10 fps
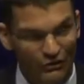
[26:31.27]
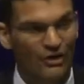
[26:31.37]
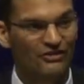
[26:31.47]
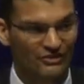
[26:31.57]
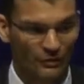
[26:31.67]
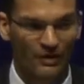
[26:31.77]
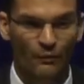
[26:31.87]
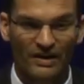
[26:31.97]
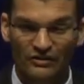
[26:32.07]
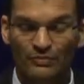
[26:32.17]
Christian,
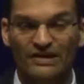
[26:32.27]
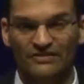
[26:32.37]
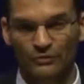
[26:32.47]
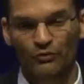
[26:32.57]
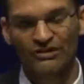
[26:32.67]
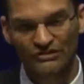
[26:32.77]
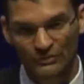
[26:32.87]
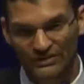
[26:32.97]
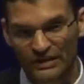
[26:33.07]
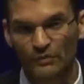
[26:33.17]
what explains this? Well, Christian
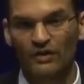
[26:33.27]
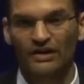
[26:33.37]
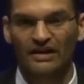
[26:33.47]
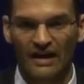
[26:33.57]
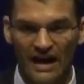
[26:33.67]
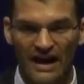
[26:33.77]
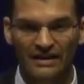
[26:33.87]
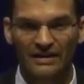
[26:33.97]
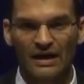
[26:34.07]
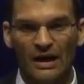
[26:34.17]
would say, well, look, God
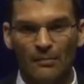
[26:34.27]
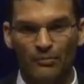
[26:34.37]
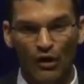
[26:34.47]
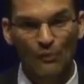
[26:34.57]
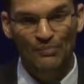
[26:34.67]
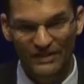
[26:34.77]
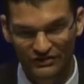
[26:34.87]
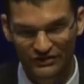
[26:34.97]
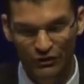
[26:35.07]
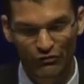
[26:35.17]

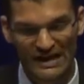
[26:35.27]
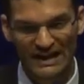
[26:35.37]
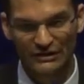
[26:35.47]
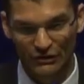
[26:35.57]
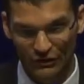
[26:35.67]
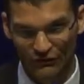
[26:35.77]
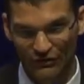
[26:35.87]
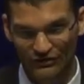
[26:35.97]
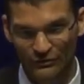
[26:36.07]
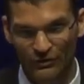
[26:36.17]
purposed to create a
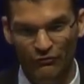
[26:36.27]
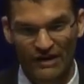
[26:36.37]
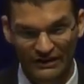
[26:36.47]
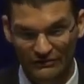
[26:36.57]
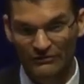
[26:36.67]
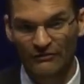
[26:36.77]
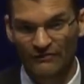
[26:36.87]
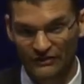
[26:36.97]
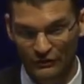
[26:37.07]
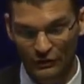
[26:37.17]
universe with regular
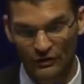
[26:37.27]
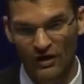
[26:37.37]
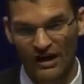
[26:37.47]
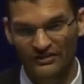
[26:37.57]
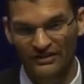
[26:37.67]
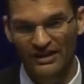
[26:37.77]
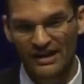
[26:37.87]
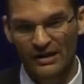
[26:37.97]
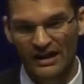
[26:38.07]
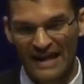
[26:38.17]
physical laws
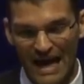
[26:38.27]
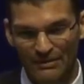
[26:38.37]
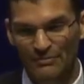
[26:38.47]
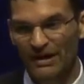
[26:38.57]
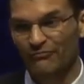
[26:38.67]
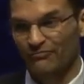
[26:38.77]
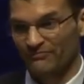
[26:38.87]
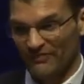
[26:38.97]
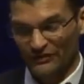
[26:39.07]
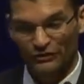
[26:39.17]
inhabited by
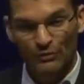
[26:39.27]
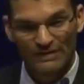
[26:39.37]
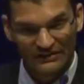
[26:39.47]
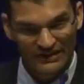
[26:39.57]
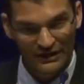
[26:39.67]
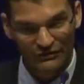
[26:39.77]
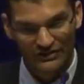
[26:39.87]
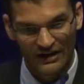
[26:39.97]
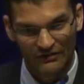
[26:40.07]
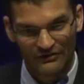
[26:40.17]
physical beings like
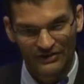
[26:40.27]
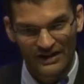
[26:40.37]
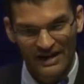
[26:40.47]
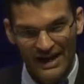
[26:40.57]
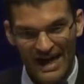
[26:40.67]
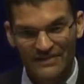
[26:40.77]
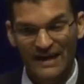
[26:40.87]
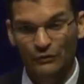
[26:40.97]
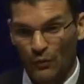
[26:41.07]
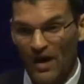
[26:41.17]
ourselves, and
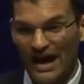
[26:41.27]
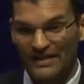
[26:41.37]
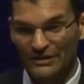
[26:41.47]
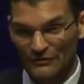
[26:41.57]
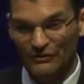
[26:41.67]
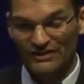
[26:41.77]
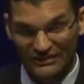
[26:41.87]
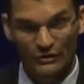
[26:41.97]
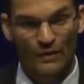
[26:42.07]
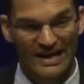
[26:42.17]
that's why the universe
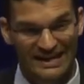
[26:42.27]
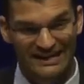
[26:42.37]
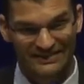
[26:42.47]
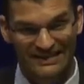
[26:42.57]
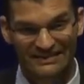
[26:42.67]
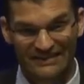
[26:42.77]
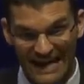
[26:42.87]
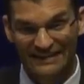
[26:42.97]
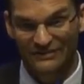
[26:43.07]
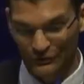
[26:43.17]
is the way it is. He
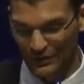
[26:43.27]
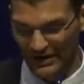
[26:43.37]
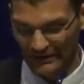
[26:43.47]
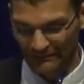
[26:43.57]
designed it this way.